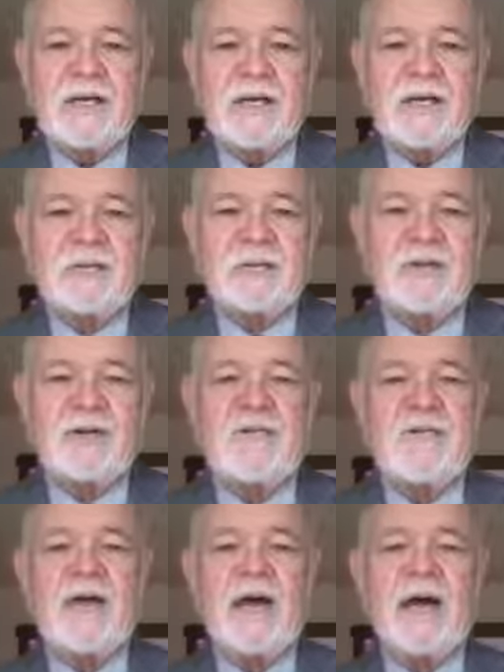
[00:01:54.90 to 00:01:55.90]

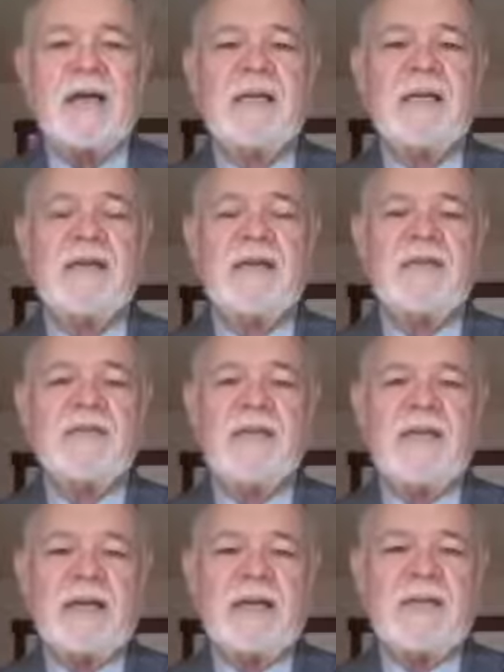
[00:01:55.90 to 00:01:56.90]
certified the
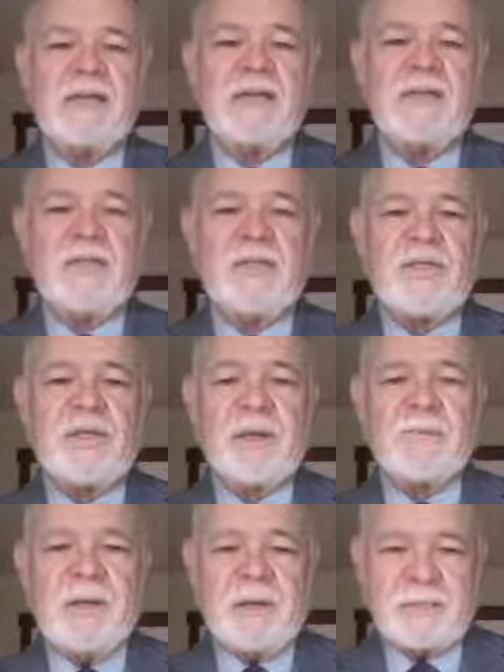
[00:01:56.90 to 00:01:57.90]
19th
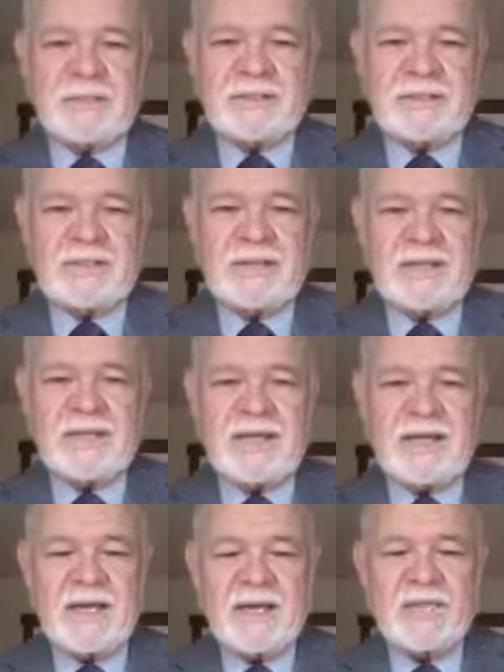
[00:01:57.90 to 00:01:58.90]
Amendment
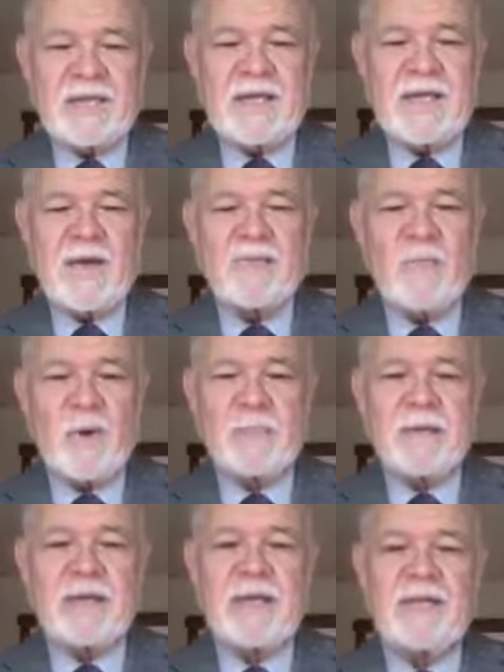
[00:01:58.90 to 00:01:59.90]
that gave
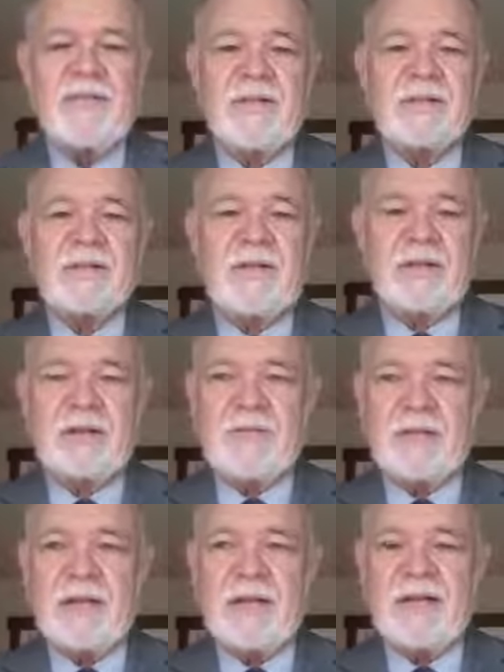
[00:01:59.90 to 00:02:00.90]
women in this
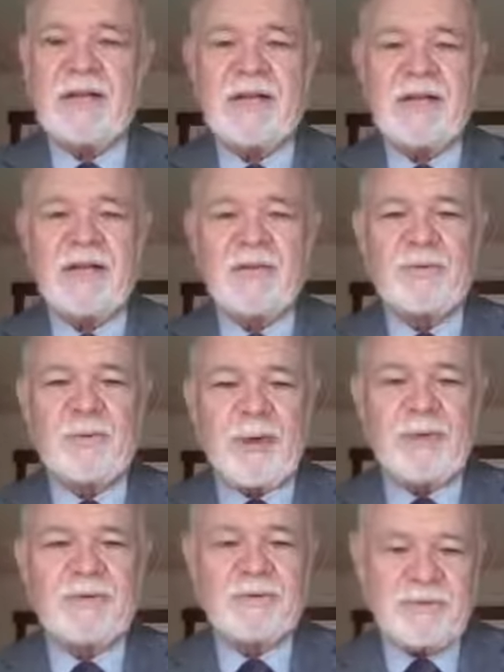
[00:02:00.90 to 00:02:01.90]
country the
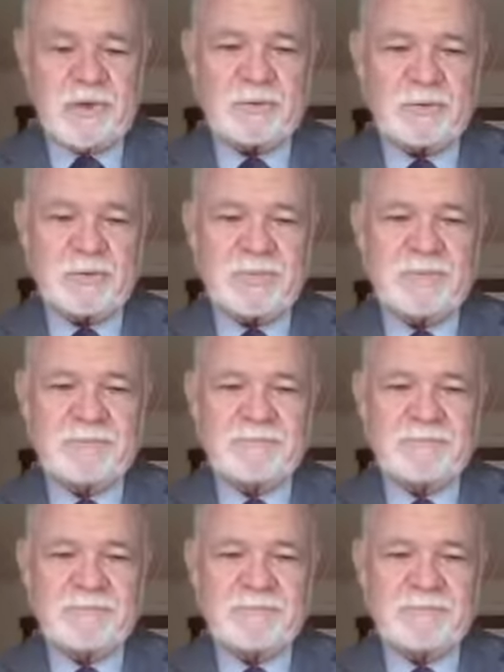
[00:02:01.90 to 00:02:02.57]
right to vote.